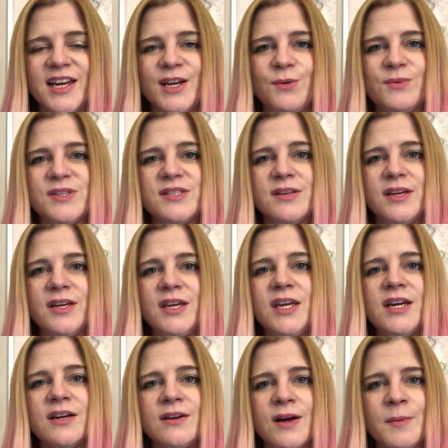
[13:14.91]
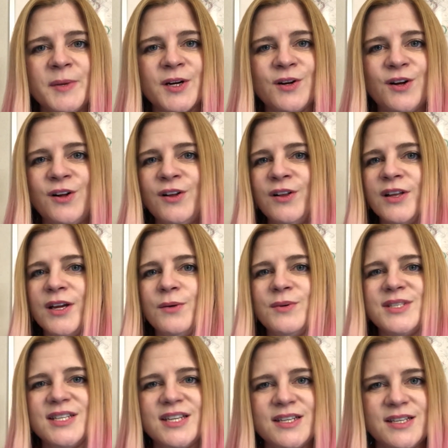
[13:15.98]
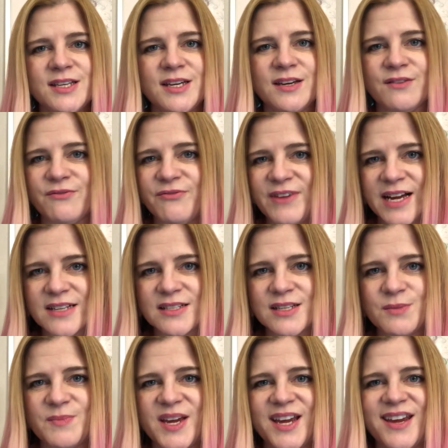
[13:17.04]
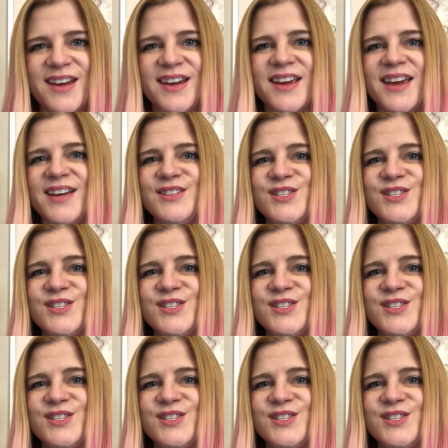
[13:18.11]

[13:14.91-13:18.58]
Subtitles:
and it was economical, it was easy and fast to make,